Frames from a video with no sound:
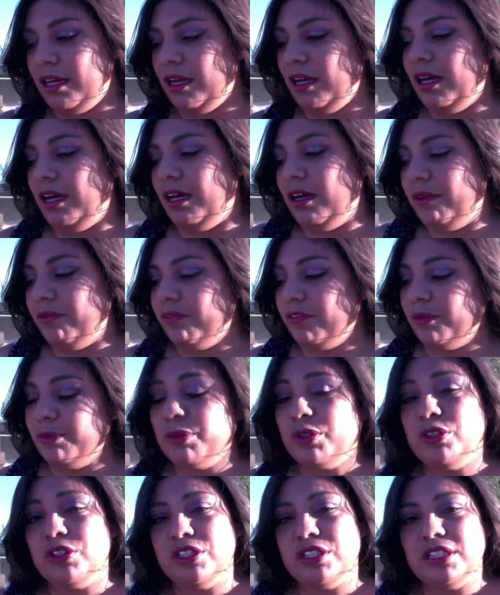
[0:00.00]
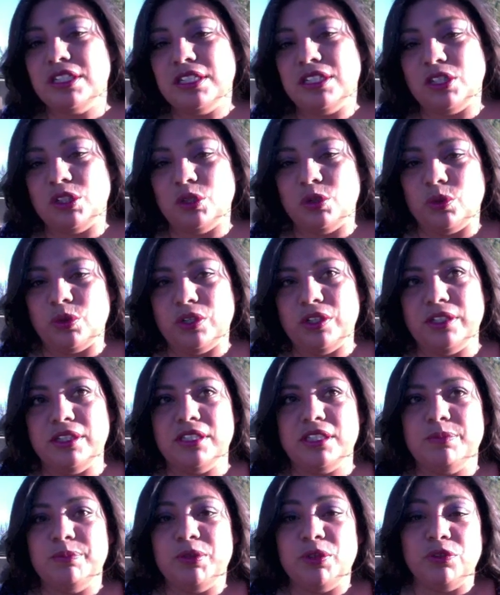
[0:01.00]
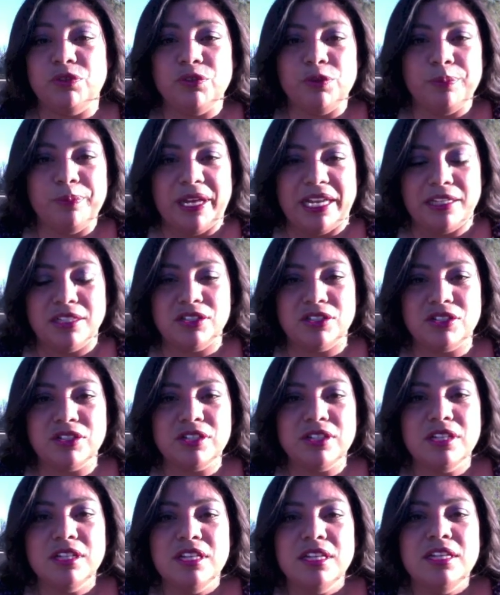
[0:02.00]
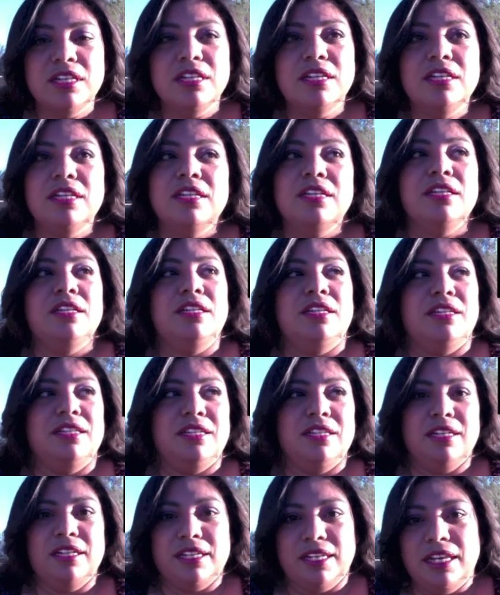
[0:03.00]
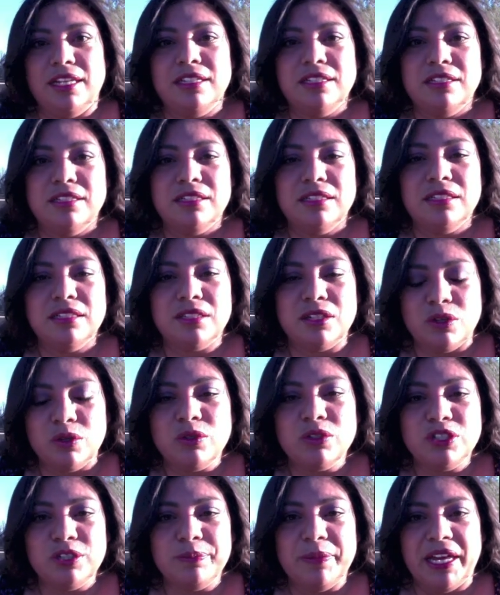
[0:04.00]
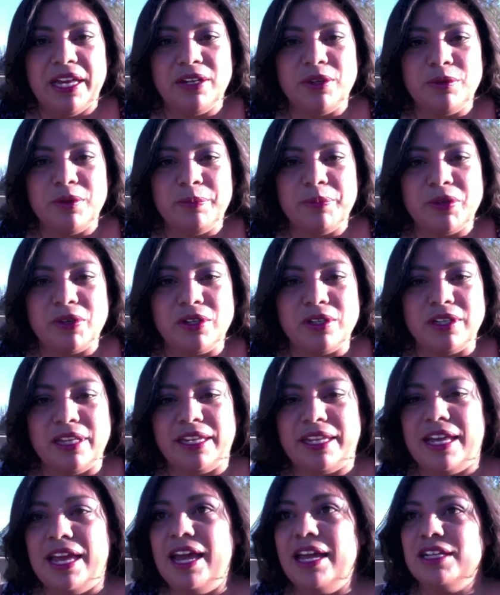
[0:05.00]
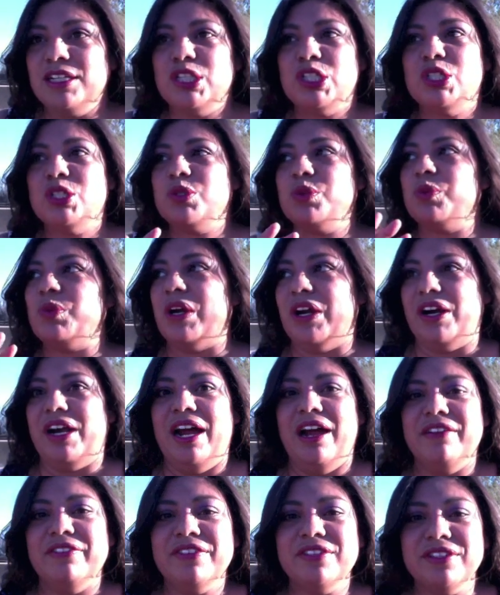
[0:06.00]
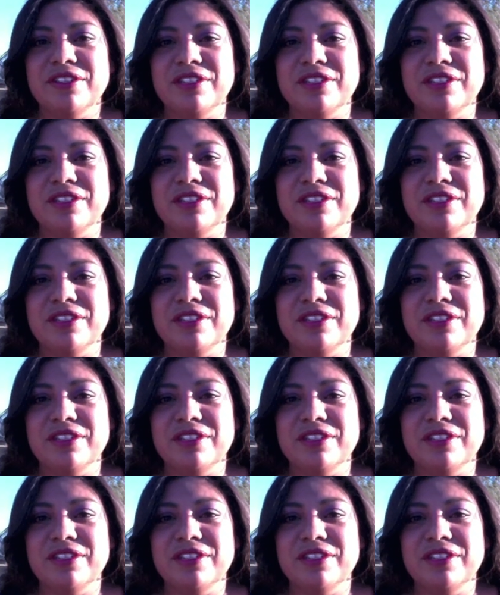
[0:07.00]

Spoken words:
from Christina Lauren's Beautiful Bastard. Again, he's the OG Panty Ripper. Like, I swear, after